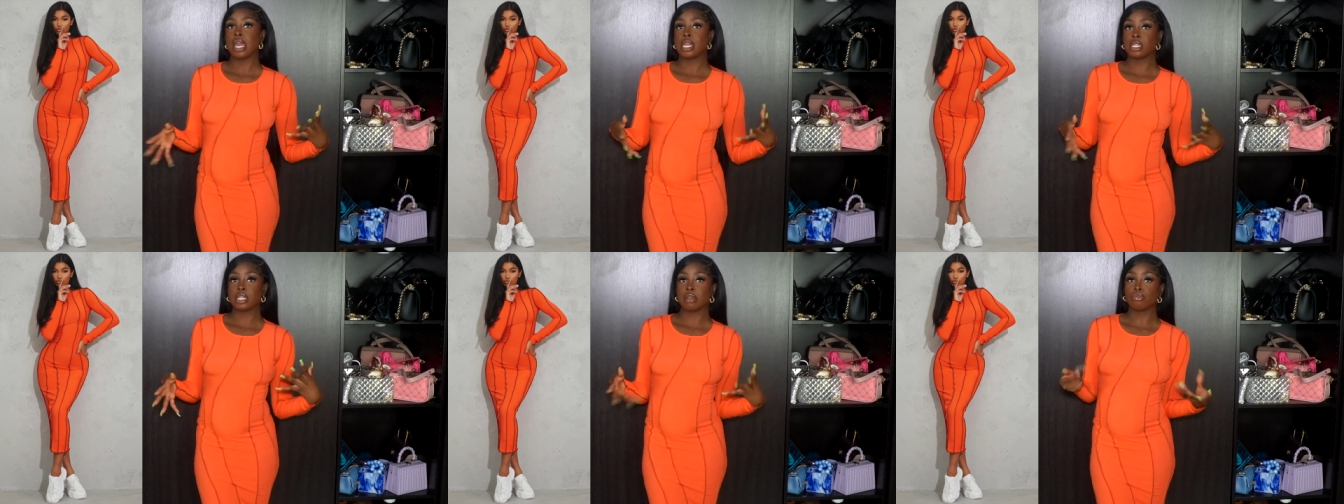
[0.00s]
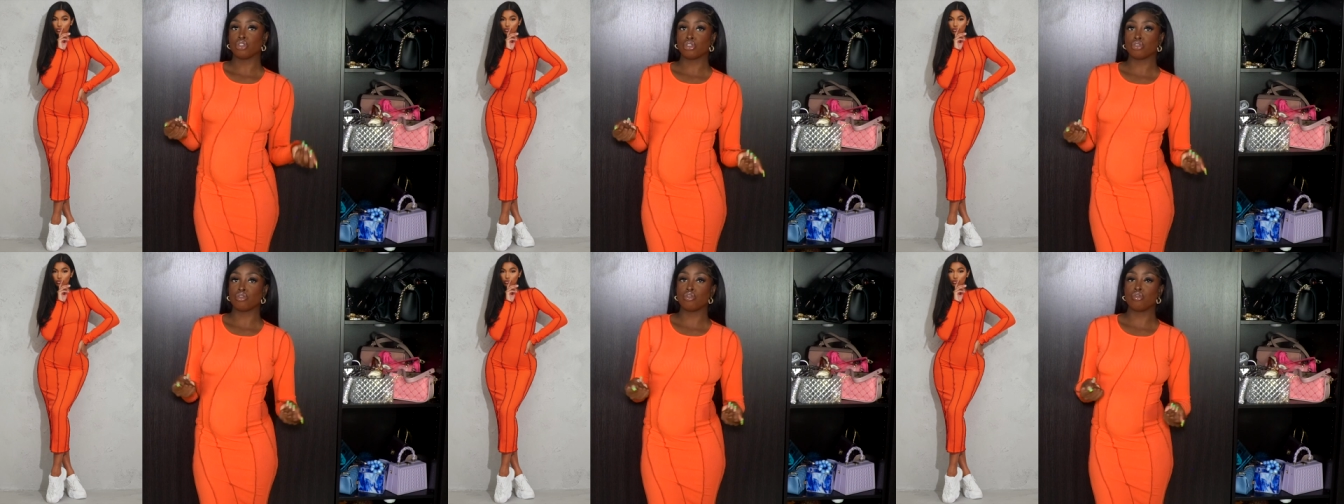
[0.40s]

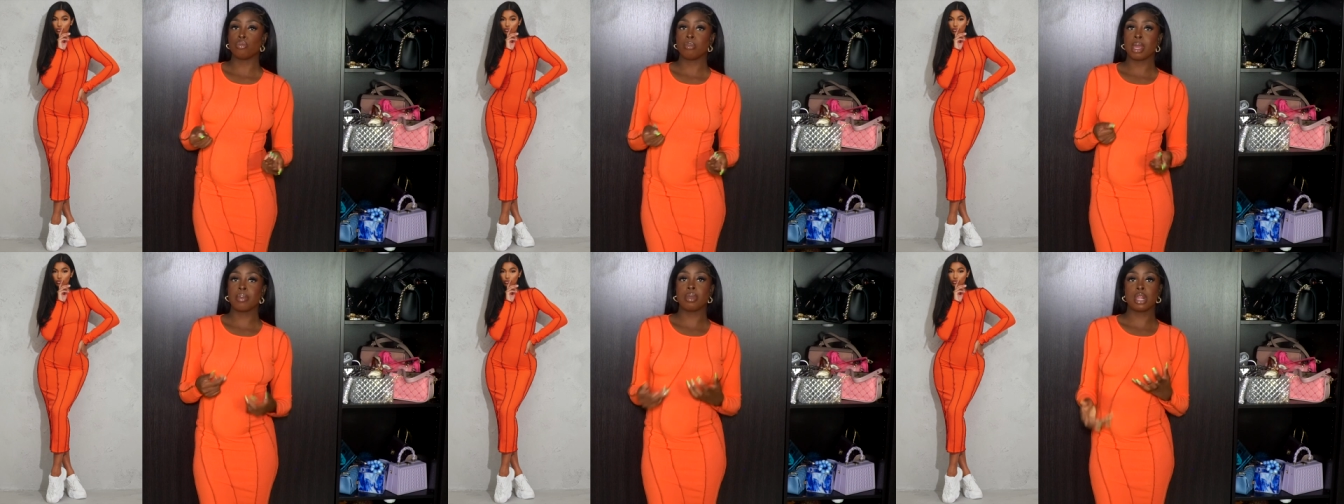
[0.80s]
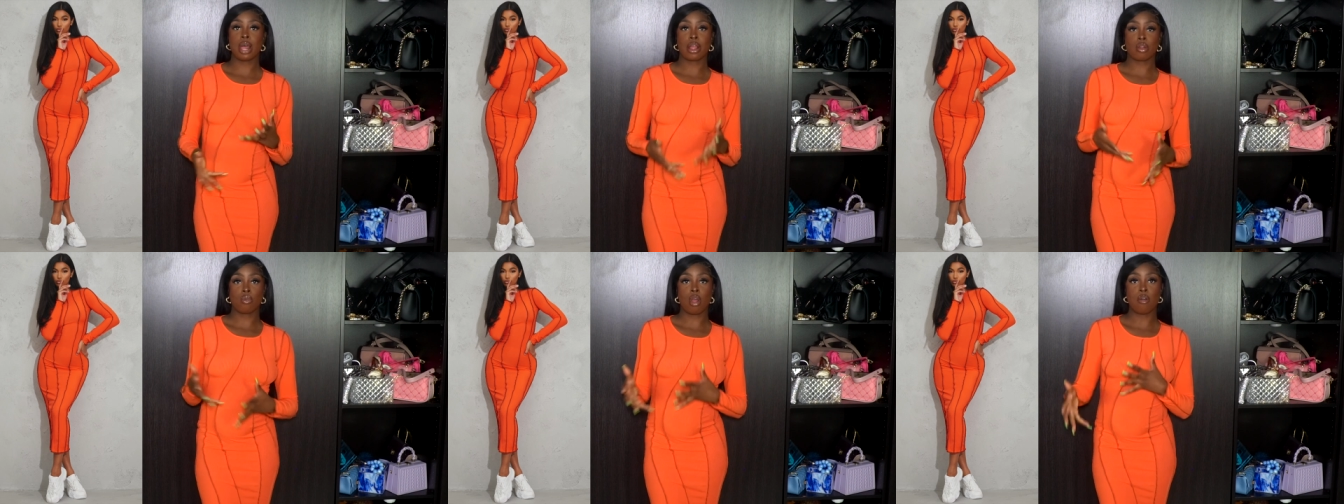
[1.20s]
anytime soon. Maybe
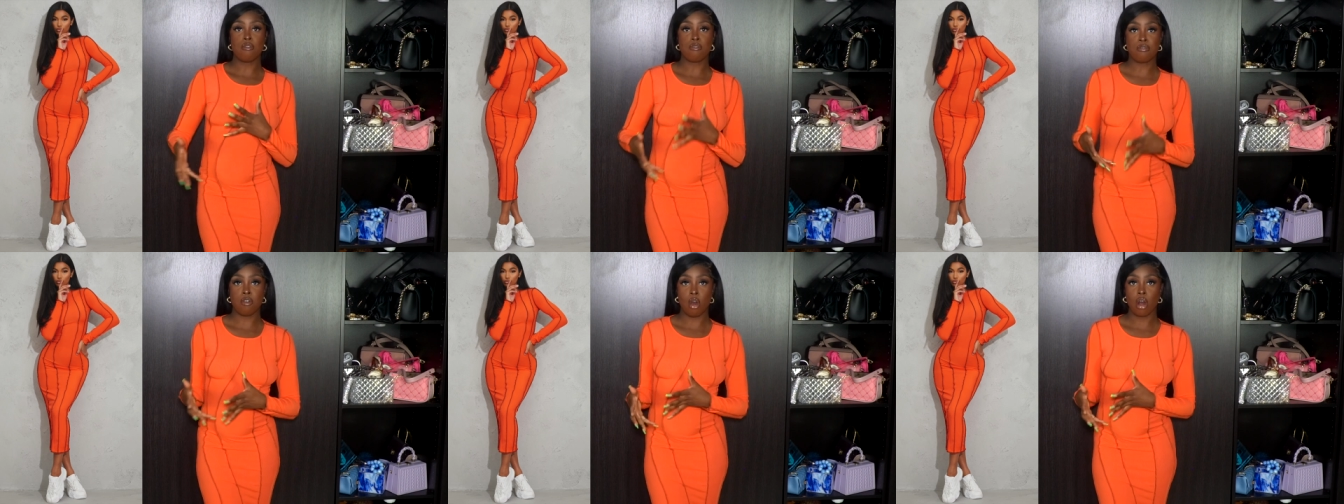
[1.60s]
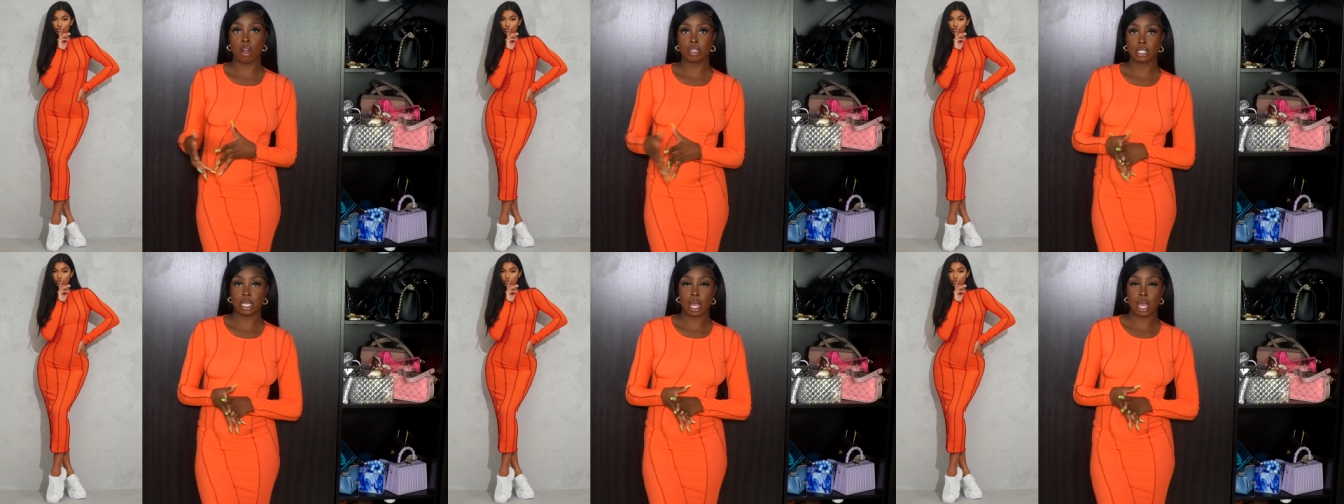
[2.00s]
like around fall